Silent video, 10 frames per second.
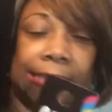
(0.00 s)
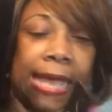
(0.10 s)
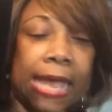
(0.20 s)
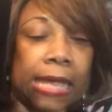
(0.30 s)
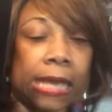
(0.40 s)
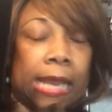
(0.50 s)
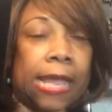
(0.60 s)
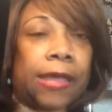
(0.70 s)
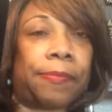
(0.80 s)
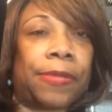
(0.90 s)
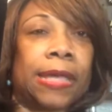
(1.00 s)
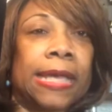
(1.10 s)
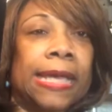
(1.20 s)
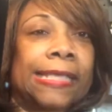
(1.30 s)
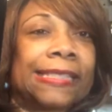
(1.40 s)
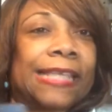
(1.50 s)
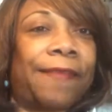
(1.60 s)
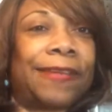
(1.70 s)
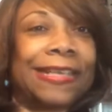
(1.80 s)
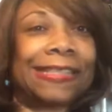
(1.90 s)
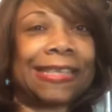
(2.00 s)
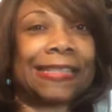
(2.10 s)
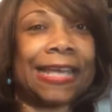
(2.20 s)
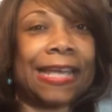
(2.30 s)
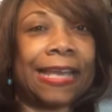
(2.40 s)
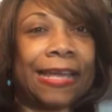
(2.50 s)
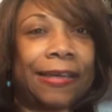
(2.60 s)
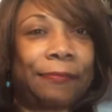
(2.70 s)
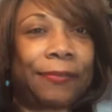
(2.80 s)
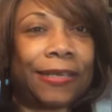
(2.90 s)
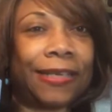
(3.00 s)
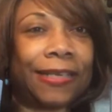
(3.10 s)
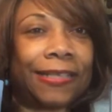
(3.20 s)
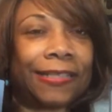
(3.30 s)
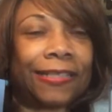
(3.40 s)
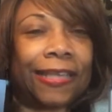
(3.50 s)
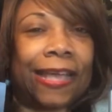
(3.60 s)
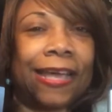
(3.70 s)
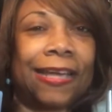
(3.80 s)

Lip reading: in glam. 76 in glam. Okay.